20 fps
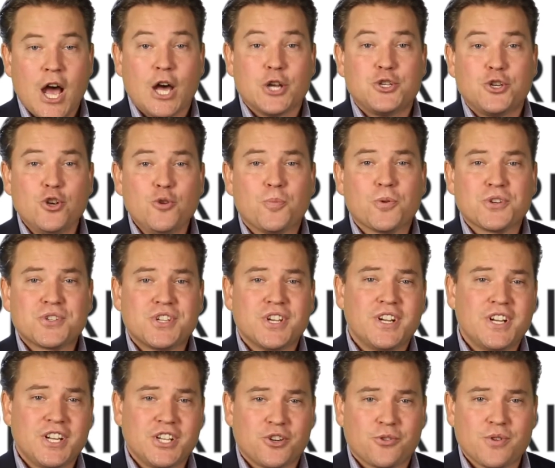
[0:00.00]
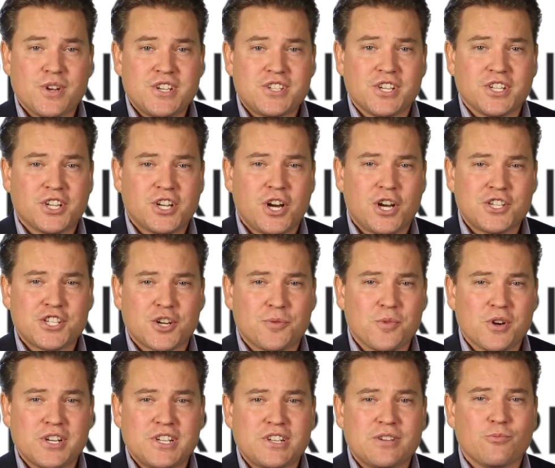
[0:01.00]
A 2% increase in
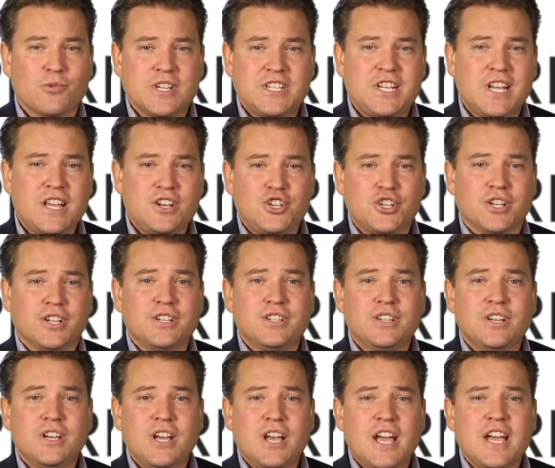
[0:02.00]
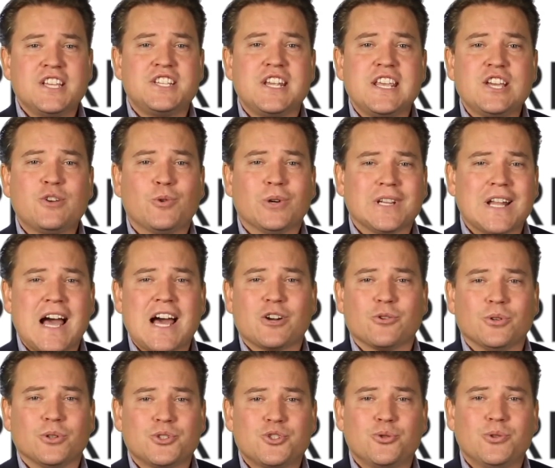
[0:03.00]
customer retention is
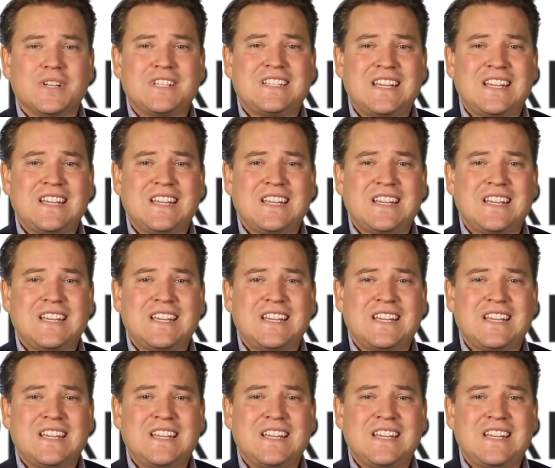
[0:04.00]
equilateral to a